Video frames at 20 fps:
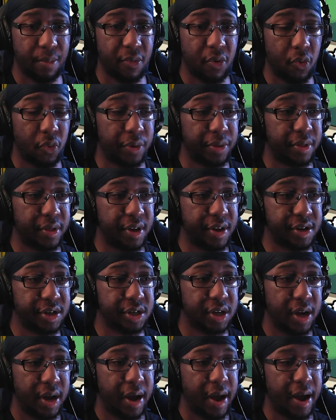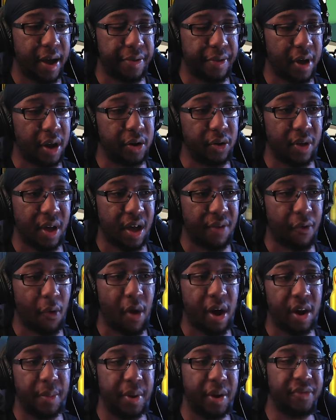with this, and then you'll have
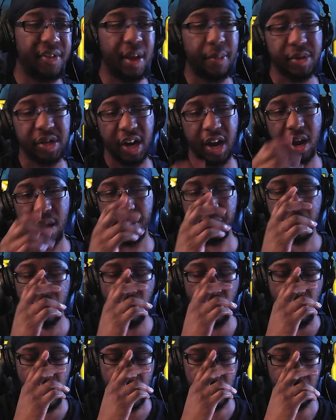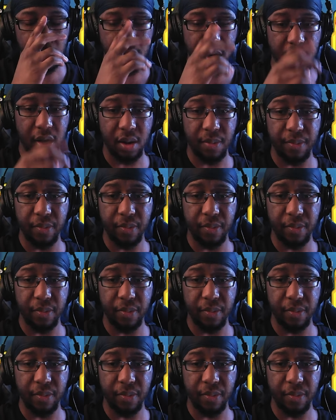quite a bit of damage amp while